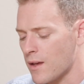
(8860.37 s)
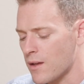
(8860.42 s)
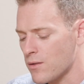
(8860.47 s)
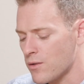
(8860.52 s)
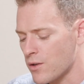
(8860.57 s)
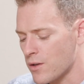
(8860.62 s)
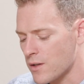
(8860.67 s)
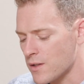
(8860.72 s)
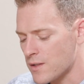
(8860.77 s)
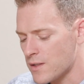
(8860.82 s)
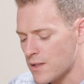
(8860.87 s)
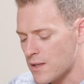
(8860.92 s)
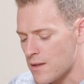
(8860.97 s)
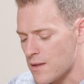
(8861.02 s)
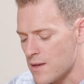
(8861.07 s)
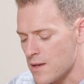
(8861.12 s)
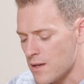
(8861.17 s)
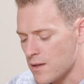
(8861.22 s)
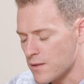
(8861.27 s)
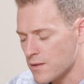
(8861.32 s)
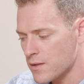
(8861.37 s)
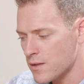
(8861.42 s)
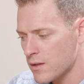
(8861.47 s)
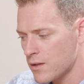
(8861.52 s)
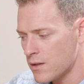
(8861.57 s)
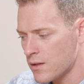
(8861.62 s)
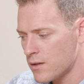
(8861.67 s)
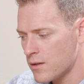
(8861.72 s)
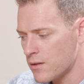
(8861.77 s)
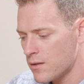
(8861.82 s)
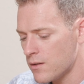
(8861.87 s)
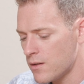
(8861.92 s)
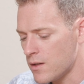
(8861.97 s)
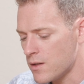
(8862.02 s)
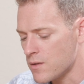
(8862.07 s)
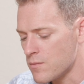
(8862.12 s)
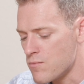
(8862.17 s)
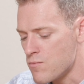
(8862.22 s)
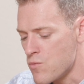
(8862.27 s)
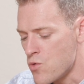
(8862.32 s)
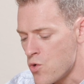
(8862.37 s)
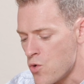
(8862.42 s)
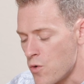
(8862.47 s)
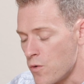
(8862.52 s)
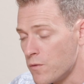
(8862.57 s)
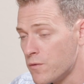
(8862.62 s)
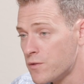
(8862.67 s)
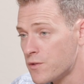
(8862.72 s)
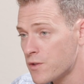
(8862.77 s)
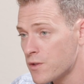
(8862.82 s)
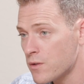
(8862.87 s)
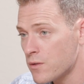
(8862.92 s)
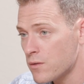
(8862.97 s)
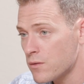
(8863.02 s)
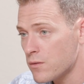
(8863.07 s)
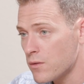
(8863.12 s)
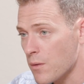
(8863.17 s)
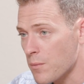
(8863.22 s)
that you're going to see these moves?